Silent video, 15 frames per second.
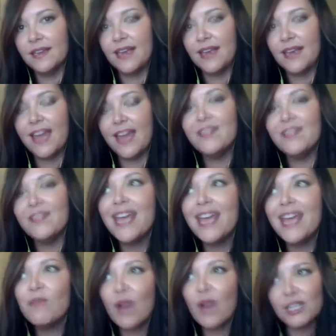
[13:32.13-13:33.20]
And they
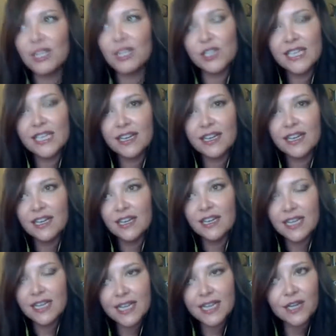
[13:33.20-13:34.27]
will actually
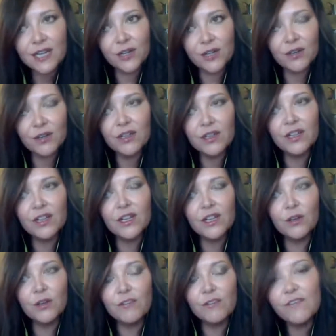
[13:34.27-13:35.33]
hear
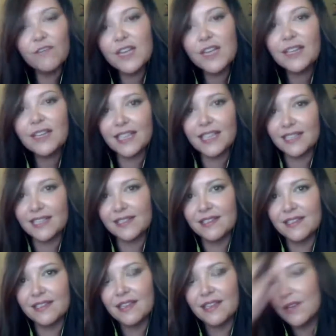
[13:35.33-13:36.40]
your feelings
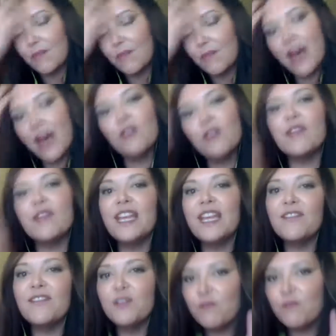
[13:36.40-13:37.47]
better than
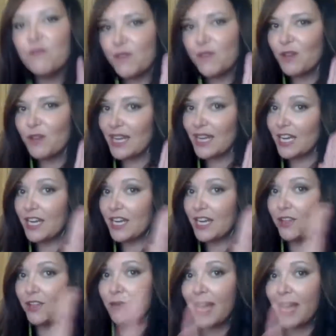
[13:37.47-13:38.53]
if you feel like
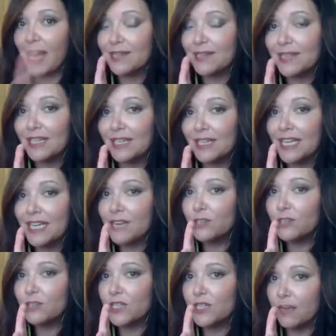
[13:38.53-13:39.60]
another masculine
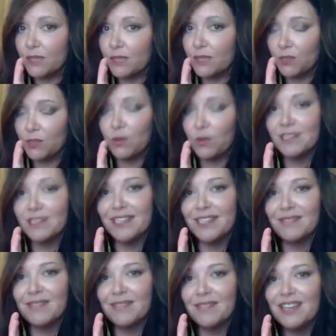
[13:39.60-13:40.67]
energy coming towards
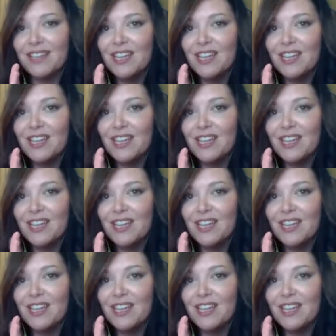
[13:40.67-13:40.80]
them.